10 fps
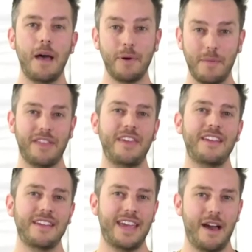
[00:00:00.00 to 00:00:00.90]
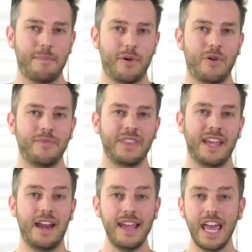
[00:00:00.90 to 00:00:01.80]
I put my thinking cap on,
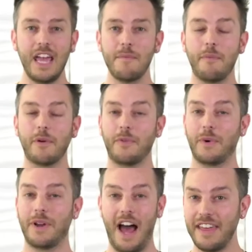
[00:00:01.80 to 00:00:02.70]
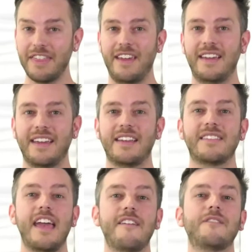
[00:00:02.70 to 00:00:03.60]
and I came up with what I think
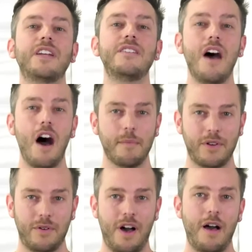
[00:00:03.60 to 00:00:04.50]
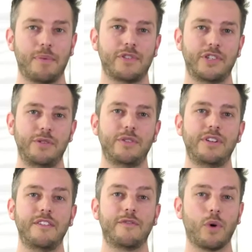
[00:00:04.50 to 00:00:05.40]
is a phenomenal
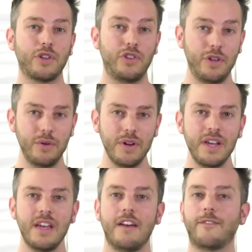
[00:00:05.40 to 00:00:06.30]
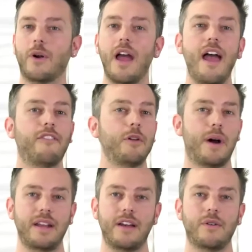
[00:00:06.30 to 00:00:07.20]
opportunity for you and for
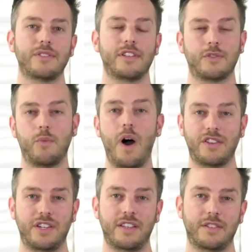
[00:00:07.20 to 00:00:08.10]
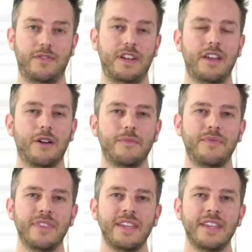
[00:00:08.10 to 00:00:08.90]
everybody else that's watching this video.